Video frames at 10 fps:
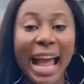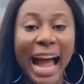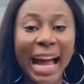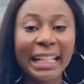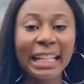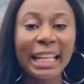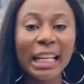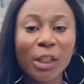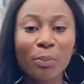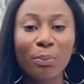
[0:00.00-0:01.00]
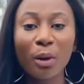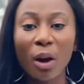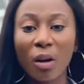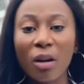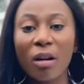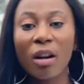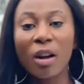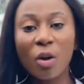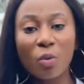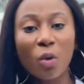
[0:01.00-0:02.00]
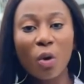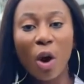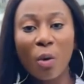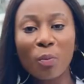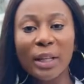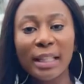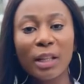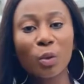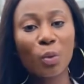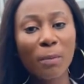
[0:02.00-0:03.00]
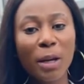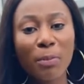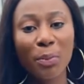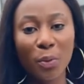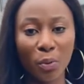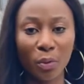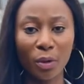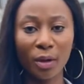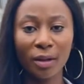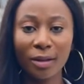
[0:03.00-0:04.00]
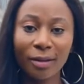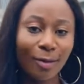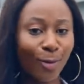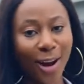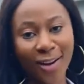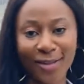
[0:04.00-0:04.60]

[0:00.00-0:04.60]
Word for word: and each block will come with a swimming pool. Wow,